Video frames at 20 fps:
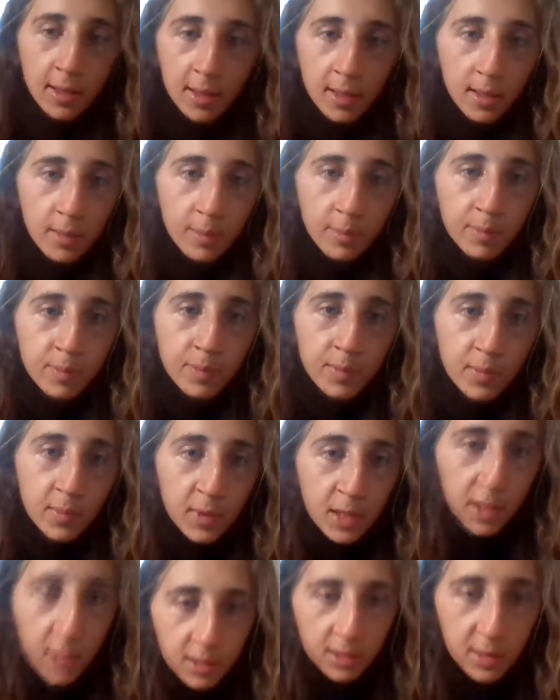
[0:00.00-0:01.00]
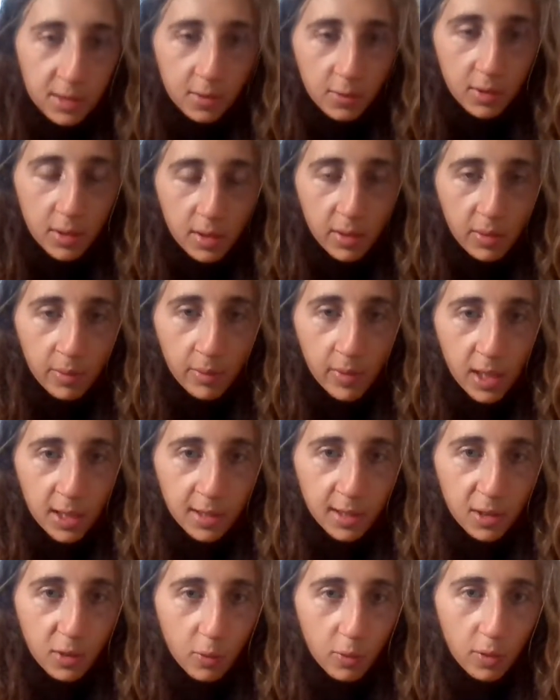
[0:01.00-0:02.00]
Um, so keep in
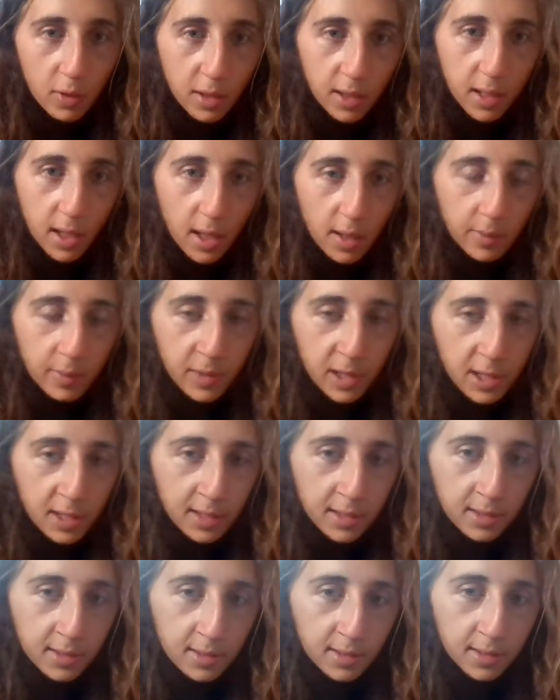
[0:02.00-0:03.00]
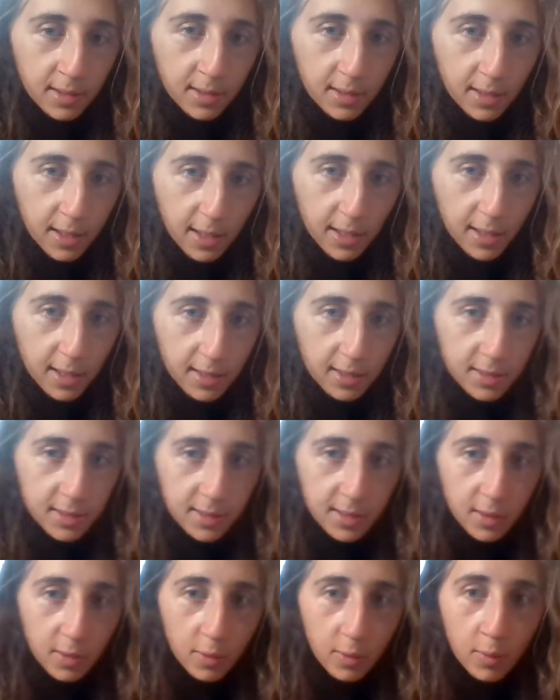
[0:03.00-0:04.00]
mind the origami, and yeah,
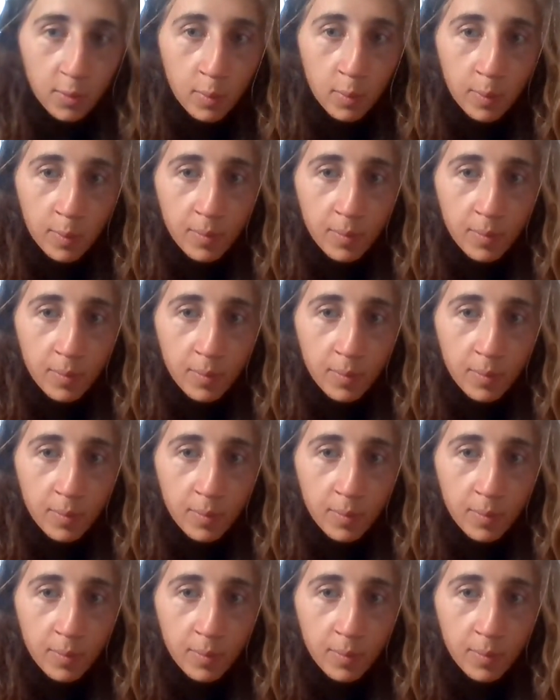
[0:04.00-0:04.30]
so